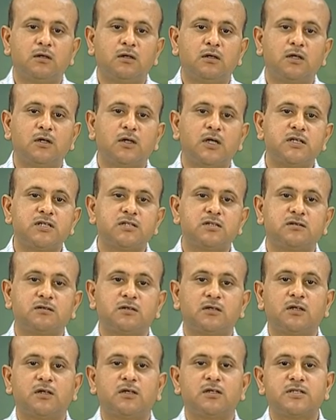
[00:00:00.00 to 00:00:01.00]
Now, let us
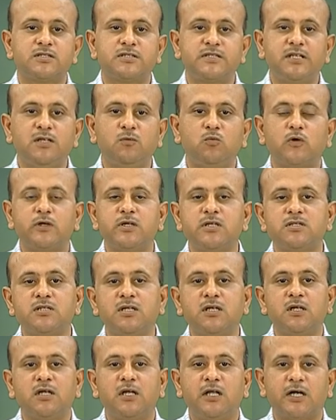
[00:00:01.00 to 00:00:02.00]
see what is
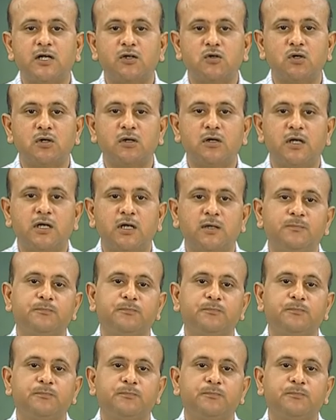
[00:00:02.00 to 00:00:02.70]
an electron gun.